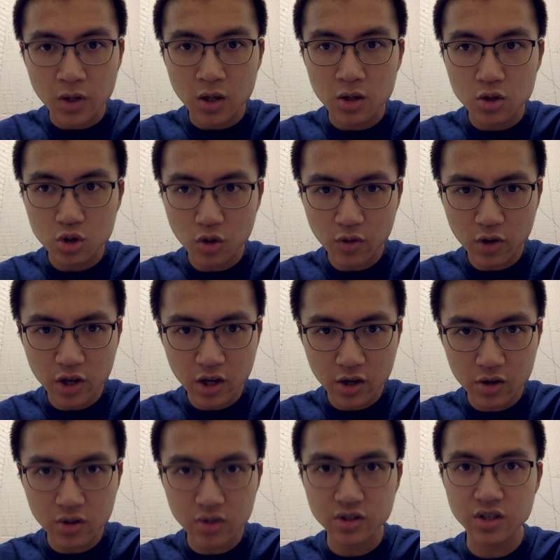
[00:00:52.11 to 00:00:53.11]
So over here
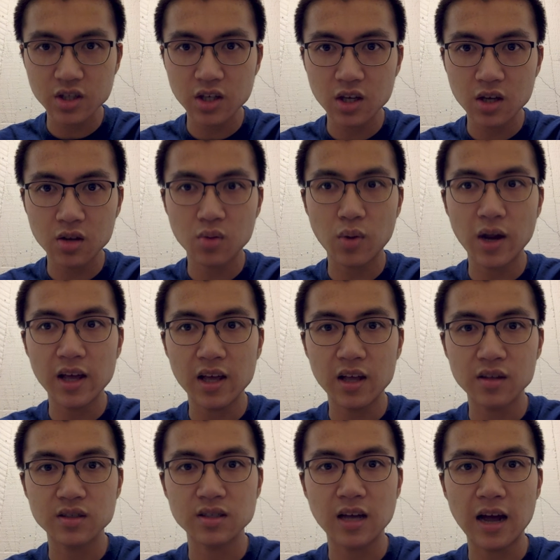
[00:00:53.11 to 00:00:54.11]
you'll see on the right
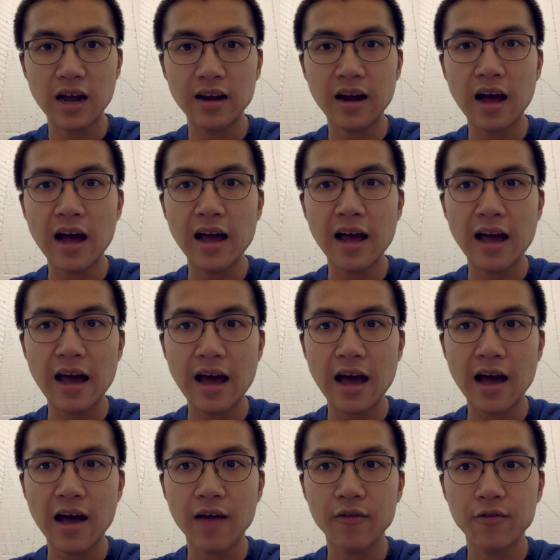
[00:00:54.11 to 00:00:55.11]
hand side I
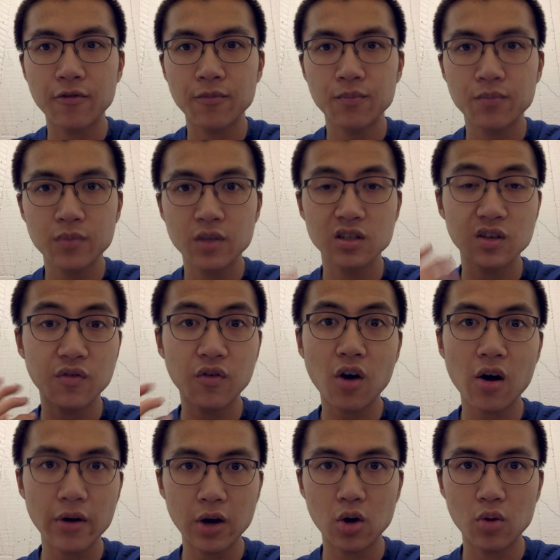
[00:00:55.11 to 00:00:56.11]
have
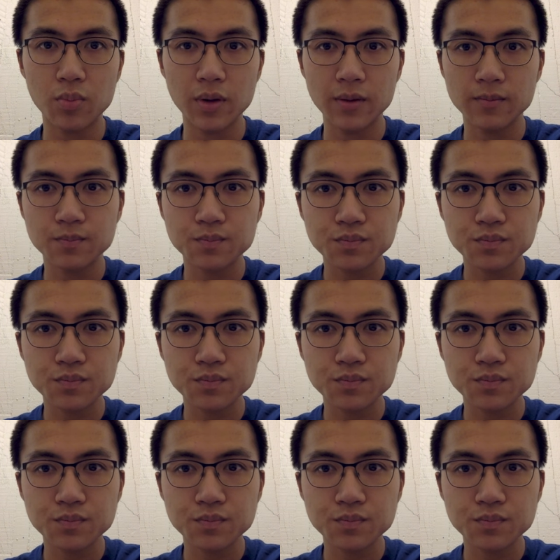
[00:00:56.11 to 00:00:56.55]
Safari open.